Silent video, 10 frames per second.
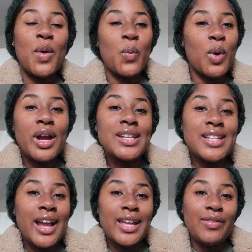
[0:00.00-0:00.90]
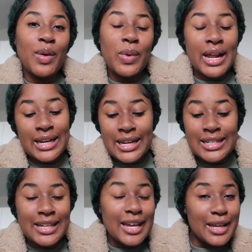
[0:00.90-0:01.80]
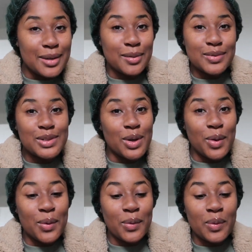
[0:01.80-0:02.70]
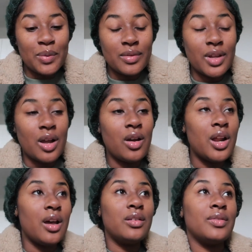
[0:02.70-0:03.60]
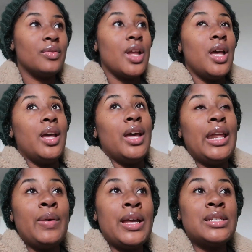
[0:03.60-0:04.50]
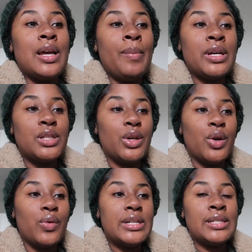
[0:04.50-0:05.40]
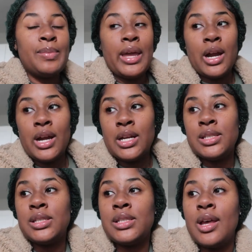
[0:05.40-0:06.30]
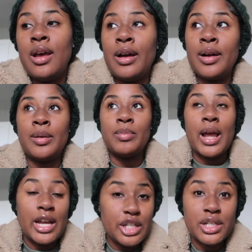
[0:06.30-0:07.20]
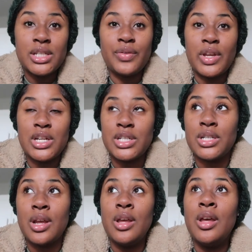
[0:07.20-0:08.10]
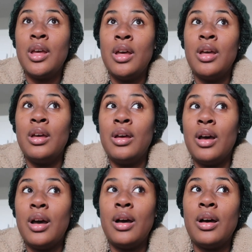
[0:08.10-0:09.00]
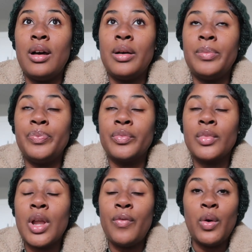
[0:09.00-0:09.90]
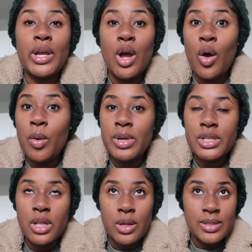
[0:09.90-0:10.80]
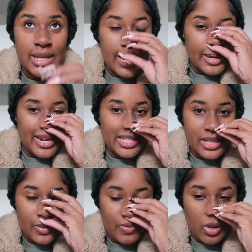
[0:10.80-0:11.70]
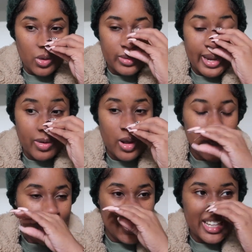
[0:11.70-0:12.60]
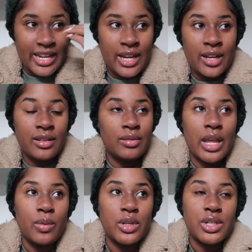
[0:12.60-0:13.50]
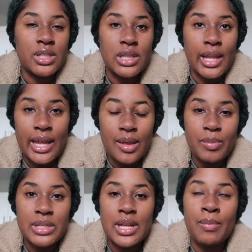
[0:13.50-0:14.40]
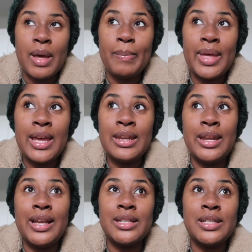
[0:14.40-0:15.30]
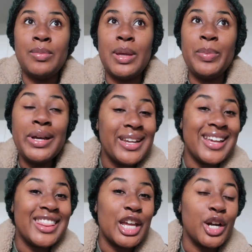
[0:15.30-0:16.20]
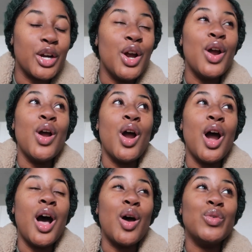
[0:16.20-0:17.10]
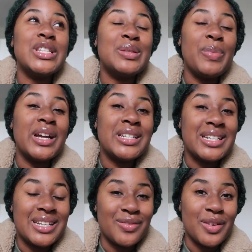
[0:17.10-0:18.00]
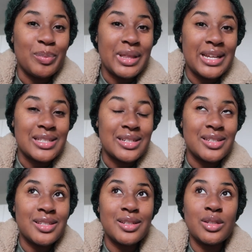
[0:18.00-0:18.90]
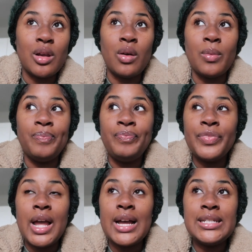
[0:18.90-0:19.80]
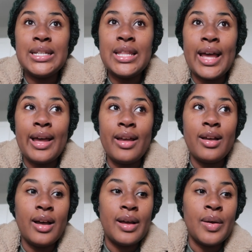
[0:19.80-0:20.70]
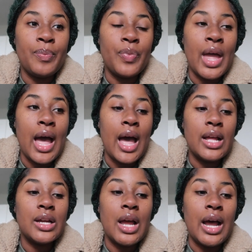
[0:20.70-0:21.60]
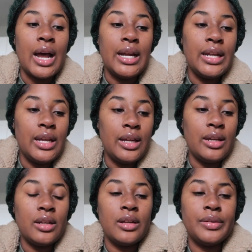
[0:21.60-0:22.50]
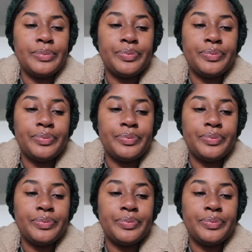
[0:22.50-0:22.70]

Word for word: work is not giving what I needed to give. So I got out. Anyways, I'm about to go run some errands. Um, I just finished um, folding a whole bunch of clothes that I needed to fold. They were all clean. They were just laying beside my bed needing to be put in their uh, respective places. So I did that. Um, I need